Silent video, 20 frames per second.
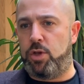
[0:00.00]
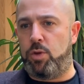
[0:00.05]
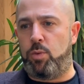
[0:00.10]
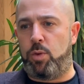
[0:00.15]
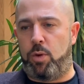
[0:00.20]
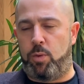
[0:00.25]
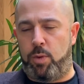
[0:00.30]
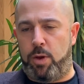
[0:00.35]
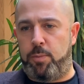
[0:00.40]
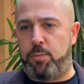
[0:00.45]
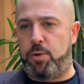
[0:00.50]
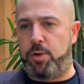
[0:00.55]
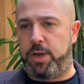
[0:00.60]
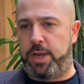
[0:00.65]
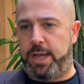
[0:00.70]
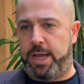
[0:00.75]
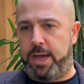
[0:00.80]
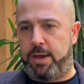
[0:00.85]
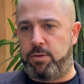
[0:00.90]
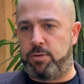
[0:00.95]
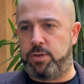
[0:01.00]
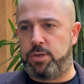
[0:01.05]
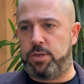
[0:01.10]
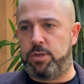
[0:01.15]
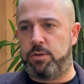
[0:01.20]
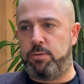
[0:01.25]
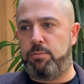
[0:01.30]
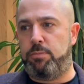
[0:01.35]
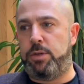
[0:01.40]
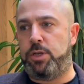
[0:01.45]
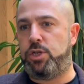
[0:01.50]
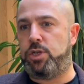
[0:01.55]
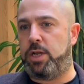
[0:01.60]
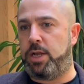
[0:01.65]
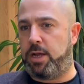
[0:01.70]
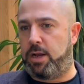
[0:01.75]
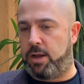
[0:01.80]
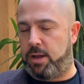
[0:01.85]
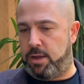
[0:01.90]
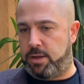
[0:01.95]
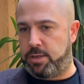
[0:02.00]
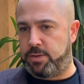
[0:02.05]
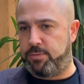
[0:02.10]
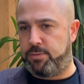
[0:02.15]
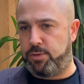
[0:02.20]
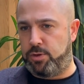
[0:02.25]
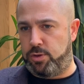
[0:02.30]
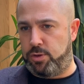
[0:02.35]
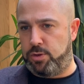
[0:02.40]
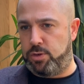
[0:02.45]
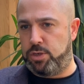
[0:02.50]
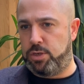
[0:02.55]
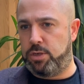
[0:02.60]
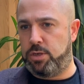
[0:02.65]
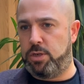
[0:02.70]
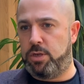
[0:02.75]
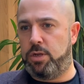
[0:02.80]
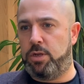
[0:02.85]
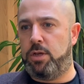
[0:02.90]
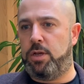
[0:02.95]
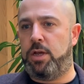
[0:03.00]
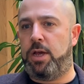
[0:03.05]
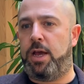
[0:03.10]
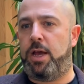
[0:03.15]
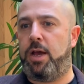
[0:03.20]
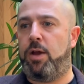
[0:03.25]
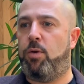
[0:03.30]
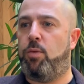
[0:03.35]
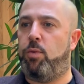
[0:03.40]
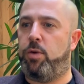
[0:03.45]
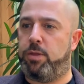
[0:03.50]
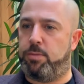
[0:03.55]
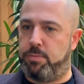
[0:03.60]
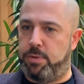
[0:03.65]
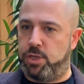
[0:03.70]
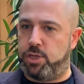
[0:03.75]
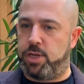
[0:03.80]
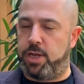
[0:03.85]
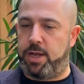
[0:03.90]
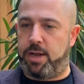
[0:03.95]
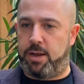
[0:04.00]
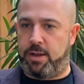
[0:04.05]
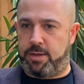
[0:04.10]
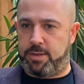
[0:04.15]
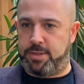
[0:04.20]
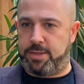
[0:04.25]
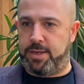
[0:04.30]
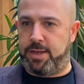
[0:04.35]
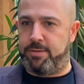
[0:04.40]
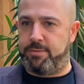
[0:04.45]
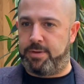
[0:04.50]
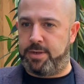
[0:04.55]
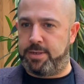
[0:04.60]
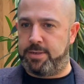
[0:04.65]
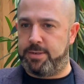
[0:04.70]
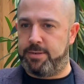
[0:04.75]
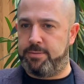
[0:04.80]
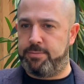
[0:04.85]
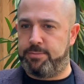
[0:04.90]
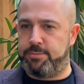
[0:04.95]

where we're putting out Michelin class food with Michelin class service.